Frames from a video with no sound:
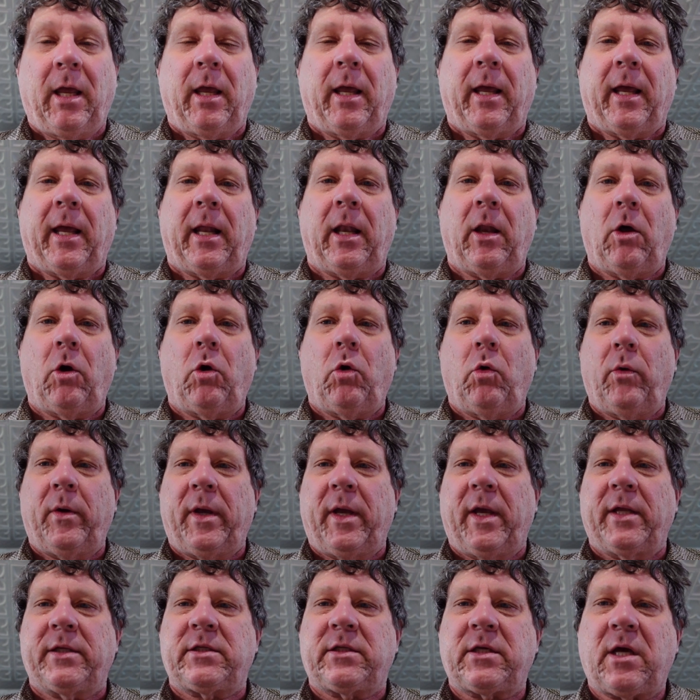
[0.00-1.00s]
Hello,
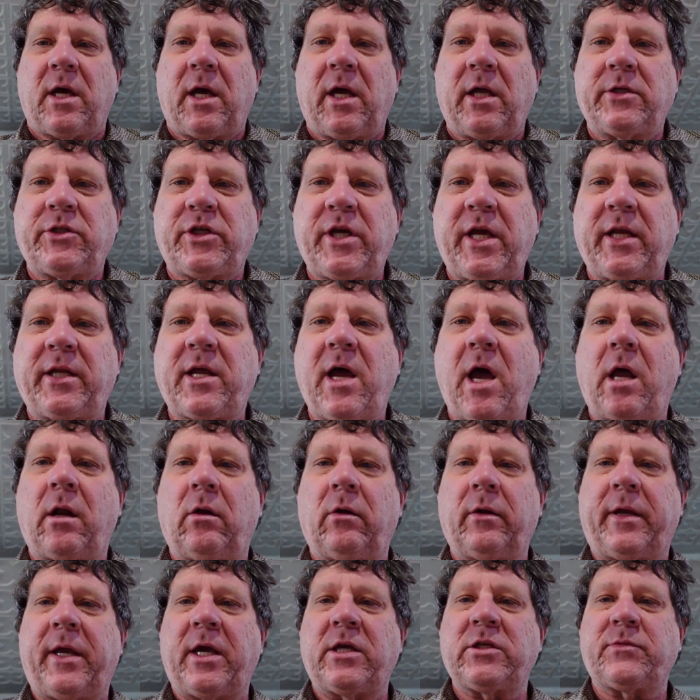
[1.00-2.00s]
it's J.
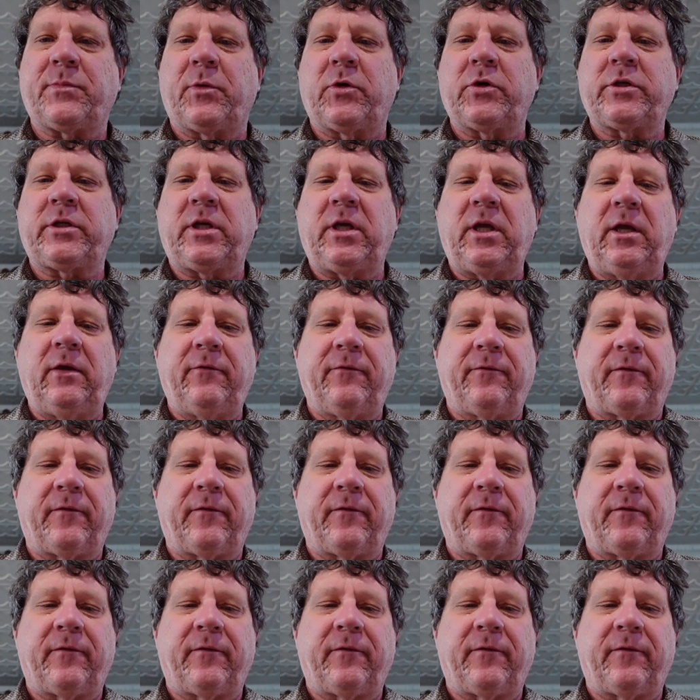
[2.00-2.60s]
Donald Kazmersky